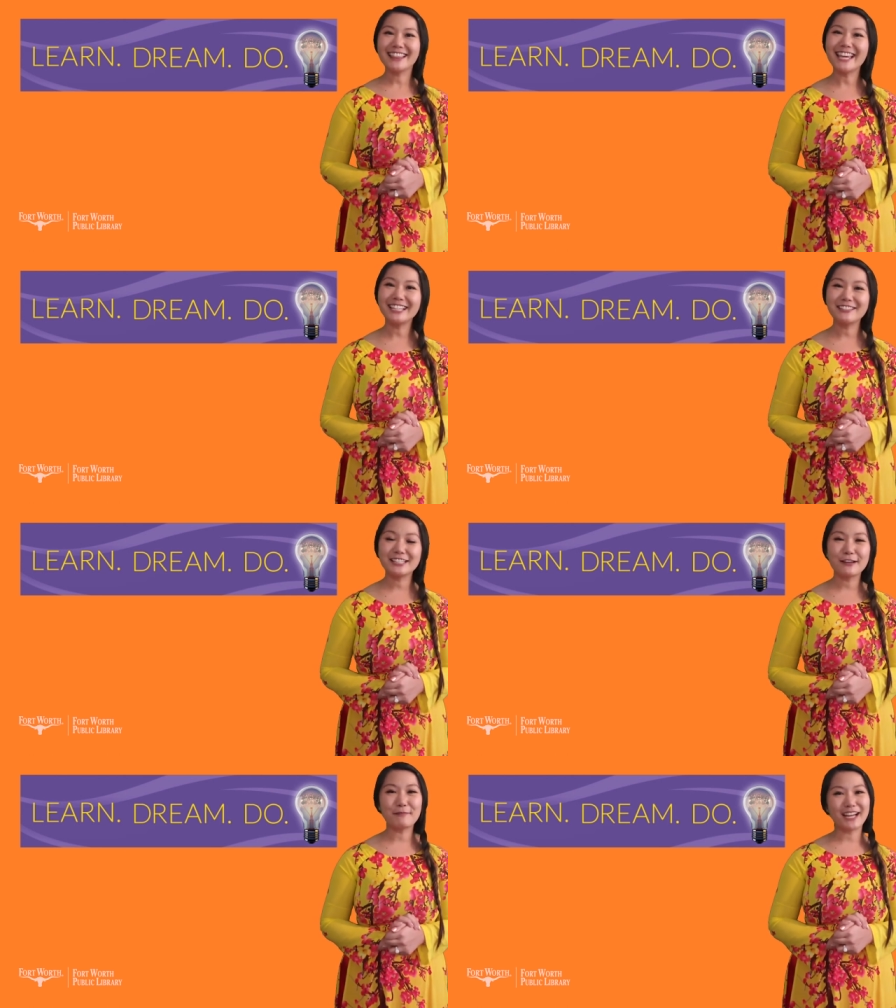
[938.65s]
Thank you
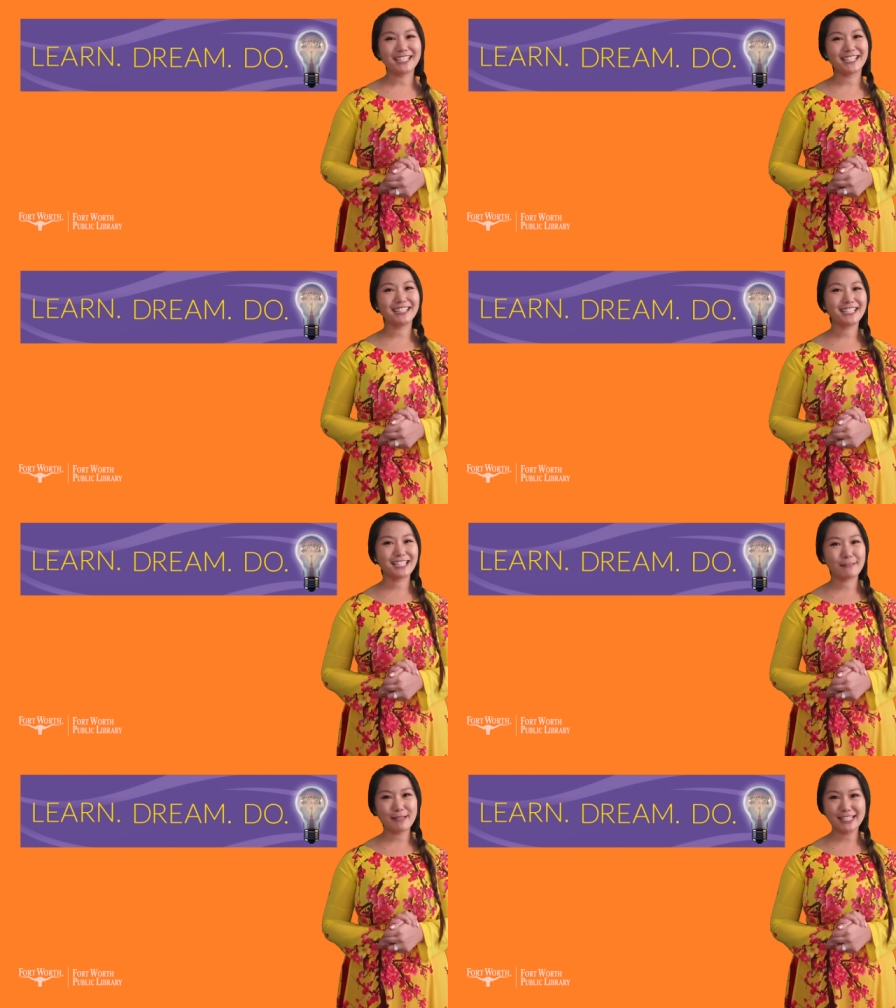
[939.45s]
so much, and this
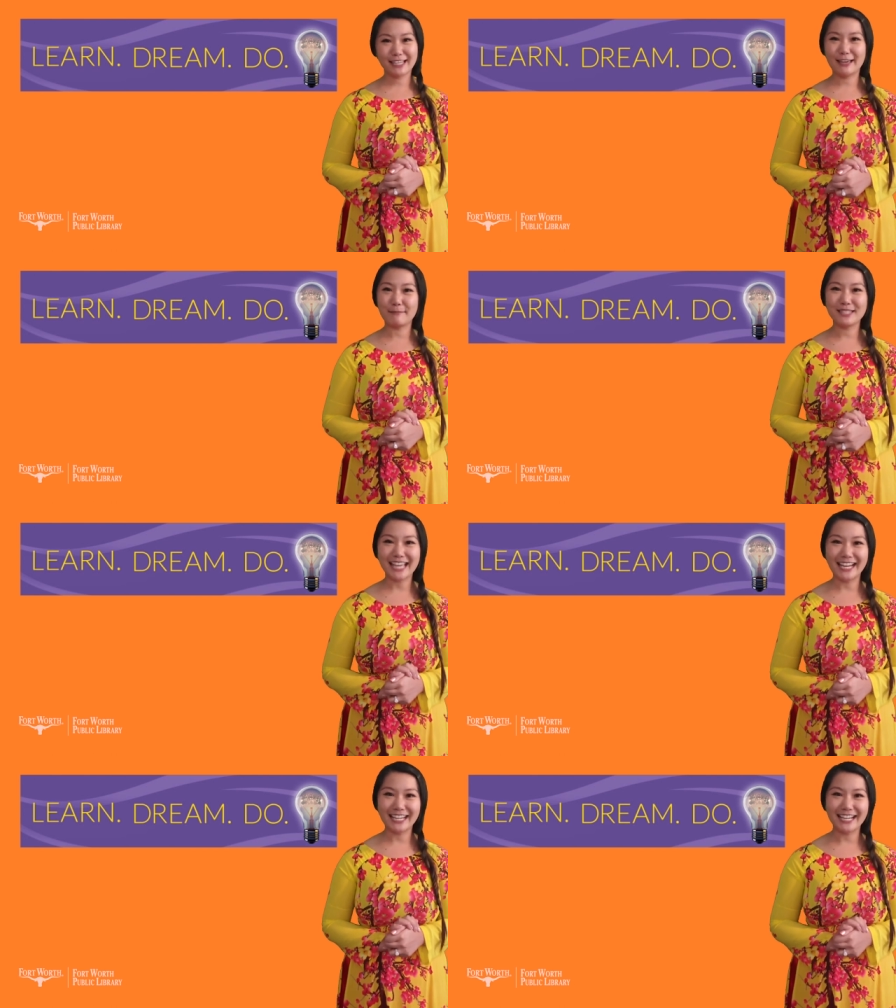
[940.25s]
is Miss Kim
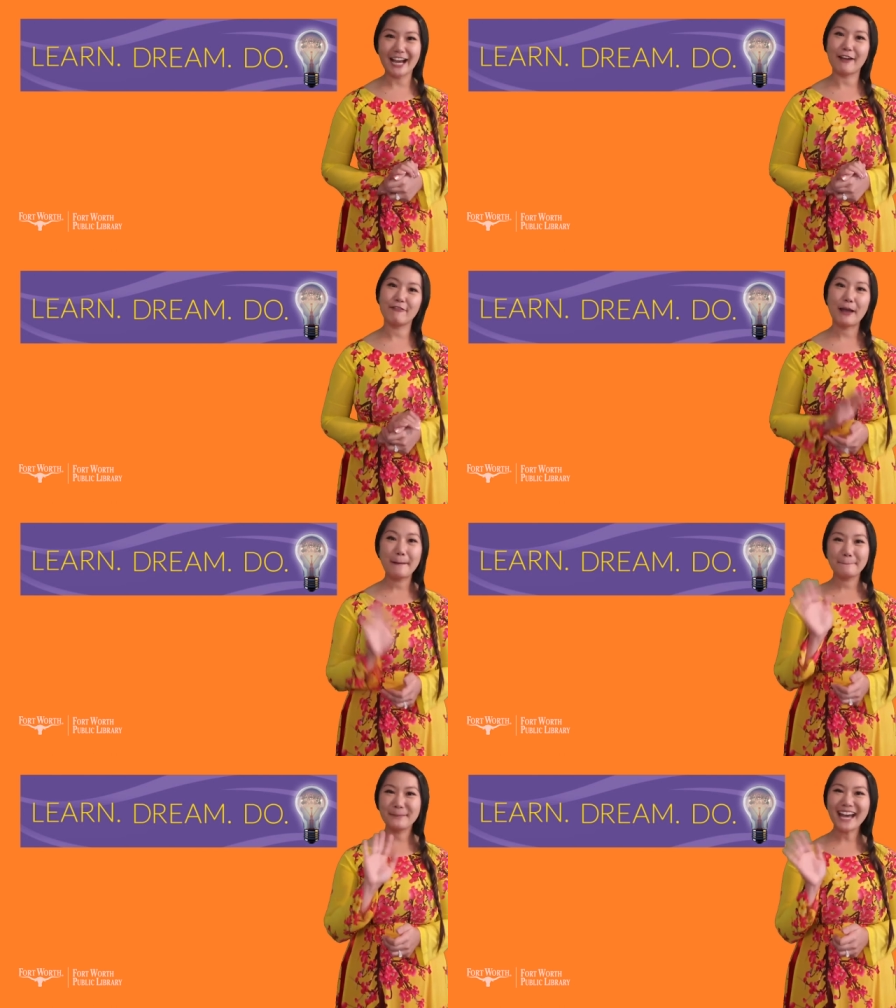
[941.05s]
signing off.
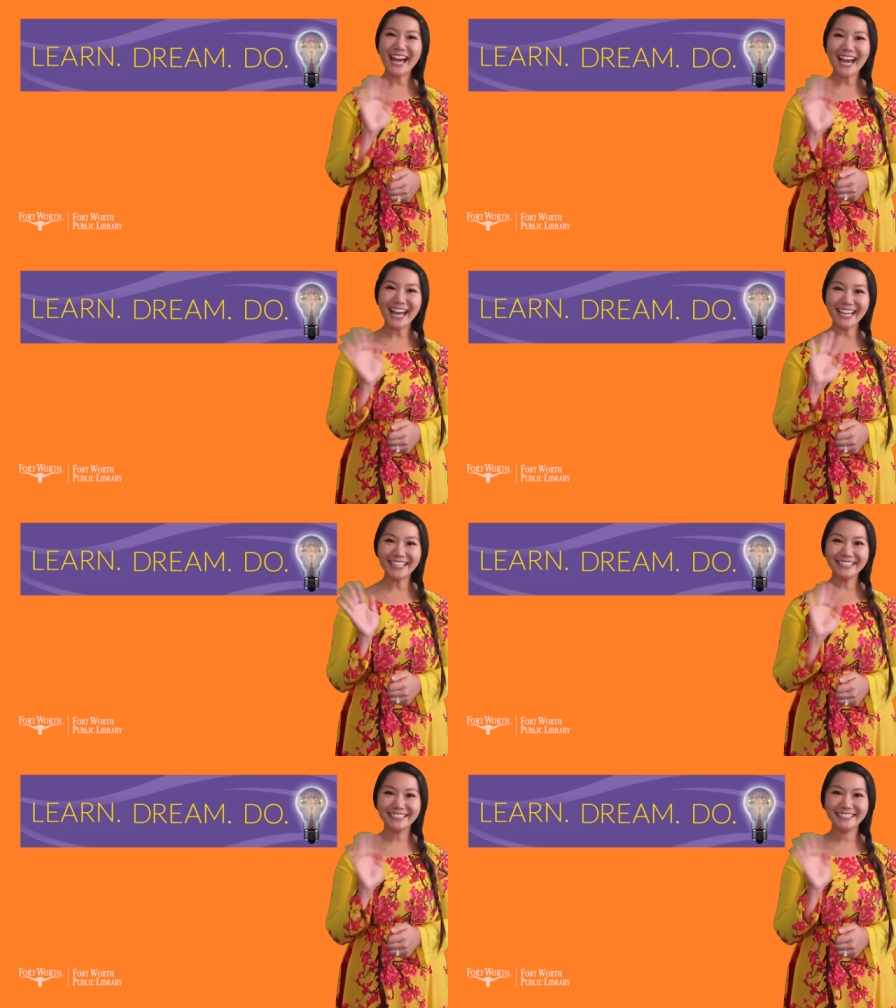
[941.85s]
Bye!